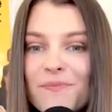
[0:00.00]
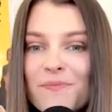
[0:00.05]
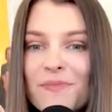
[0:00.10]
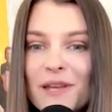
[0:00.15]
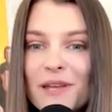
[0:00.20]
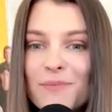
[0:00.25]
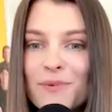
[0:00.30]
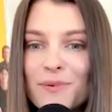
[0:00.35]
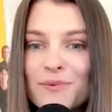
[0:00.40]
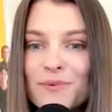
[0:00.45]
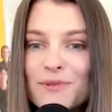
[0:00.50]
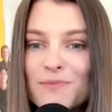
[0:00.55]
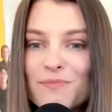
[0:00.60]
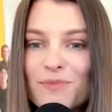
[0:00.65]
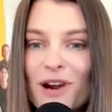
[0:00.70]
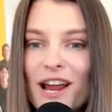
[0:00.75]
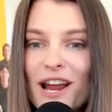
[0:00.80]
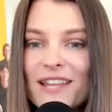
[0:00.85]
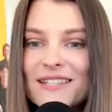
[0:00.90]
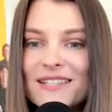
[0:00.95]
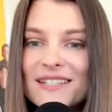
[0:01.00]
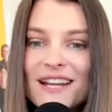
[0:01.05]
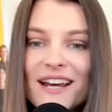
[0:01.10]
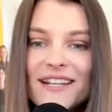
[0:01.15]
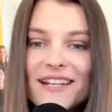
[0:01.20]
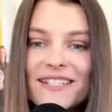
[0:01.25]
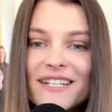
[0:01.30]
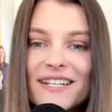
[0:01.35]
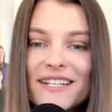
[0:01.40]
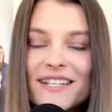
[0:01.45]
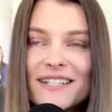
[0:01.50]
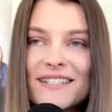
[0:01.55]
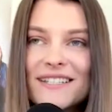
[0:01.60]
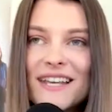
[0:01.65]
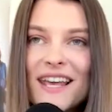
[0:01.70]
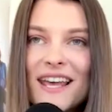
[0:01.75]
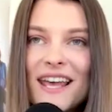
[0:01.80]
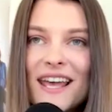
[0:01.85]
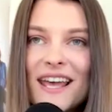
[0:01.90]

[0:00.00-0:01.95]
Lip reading: people's brands and ideas.